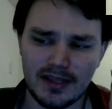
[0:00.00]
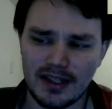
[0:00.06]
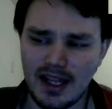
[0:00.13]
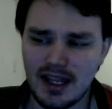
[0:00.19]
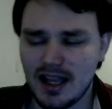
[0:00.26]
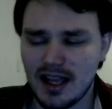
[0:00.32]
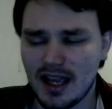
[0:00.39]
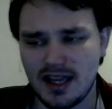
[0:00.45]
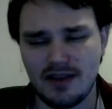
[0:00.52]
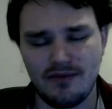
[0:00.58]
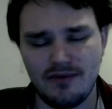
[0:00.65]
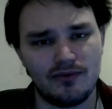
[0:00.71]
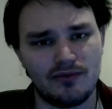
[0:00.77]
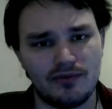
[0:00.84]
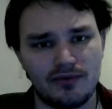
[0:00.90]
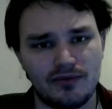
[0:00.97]
thing that he
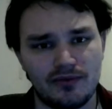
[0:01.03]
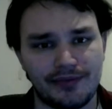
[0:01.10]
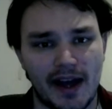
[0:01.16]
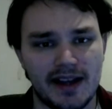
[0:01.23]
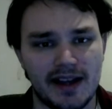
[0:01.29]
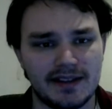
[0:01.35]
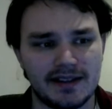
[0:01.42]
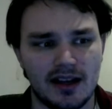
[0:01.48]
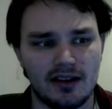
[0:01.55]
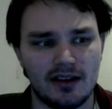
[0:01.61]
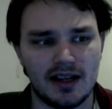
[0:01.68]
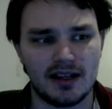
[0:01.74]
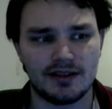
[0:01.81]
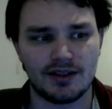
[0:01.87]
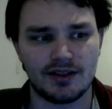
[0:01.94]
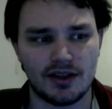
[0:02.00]
finds out
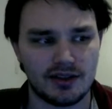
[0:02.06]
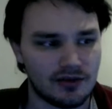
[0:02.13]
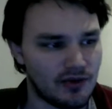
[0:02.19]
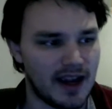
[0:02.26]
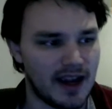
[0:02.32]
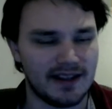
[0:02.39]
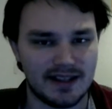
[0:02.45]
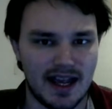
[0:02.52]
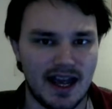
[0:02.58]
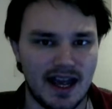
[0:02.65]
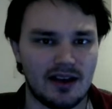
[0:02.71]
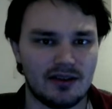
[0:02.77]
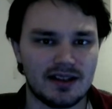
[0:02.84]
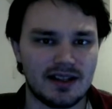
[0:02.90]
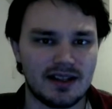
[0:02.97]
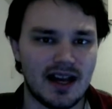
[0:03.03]
and starts to write
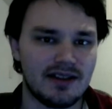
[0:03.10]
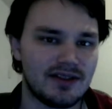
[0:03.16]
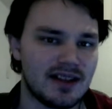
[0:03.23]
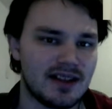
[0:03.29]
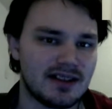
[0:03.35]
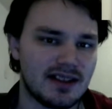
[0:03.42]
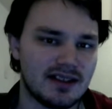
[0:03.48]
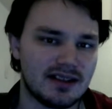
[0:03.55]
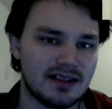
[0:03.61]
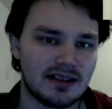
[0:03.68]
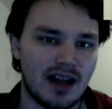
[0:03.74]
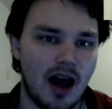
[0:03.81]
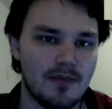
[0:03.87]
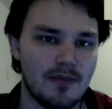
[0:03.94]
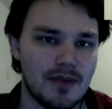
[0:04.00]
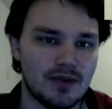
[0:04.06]
down, that this is
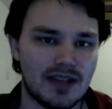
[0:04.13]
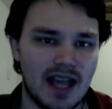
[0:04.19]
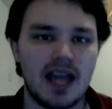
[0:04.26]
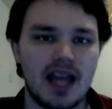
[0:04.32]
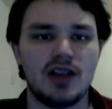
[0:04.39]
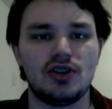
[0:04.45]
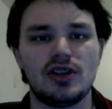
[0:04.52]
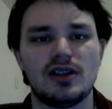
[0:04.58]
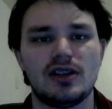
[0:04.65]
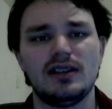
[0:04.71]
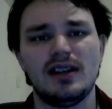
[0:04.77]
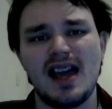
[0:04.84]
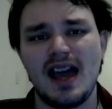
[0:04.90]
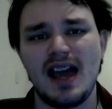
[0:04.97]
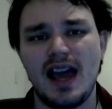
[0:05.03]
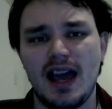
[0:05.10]
a
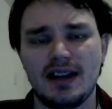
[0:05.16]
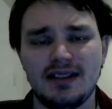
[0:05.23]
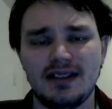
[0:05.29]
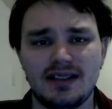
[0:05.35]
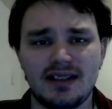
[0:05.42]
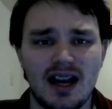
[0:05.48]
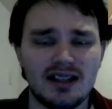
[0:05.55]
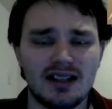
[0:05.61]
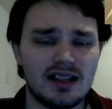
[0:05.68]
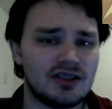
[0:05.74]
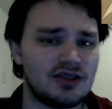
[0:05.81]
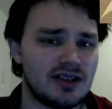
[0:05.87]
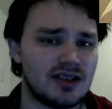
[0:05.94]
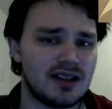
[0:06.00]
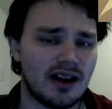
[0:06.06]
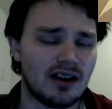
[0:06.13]
mutation and not a
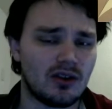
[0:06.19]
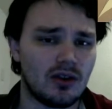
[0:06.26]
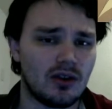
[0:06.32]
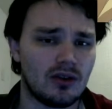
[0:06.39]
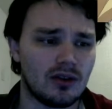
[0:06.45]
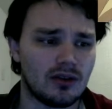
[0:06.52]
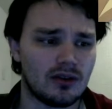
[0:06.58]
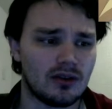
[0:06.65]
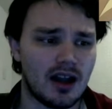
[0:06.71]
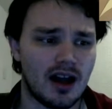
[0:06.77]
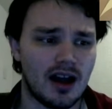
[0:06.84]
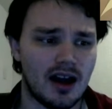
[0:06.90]
genetical